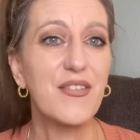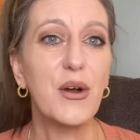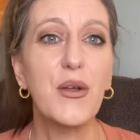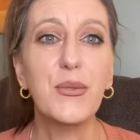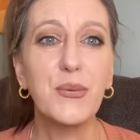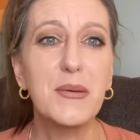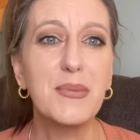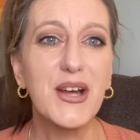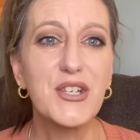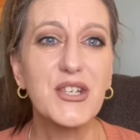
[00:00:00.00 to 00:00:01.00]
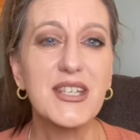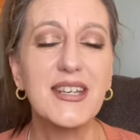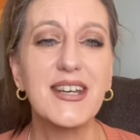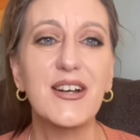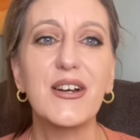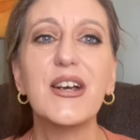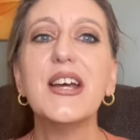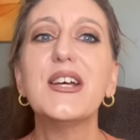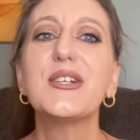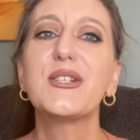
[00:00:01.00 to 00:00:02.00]
There are 3 blushes in here,
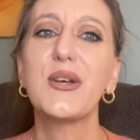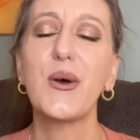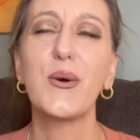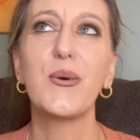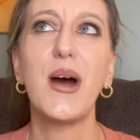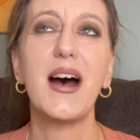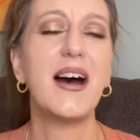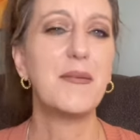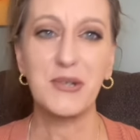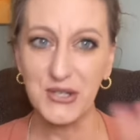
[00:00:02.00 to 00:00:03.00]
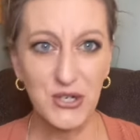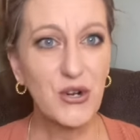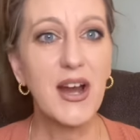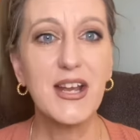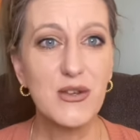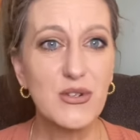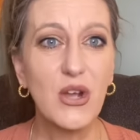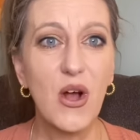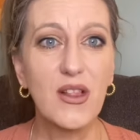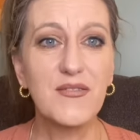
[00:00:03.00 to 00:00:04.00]
so I'm going to try to use
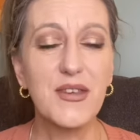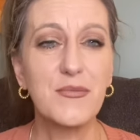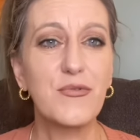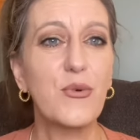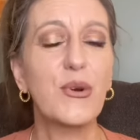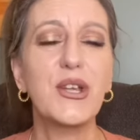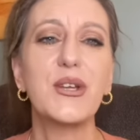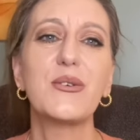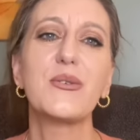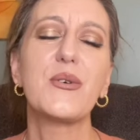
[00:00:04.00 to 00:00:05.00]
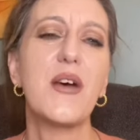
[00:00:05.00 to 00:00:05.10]
all of them for you.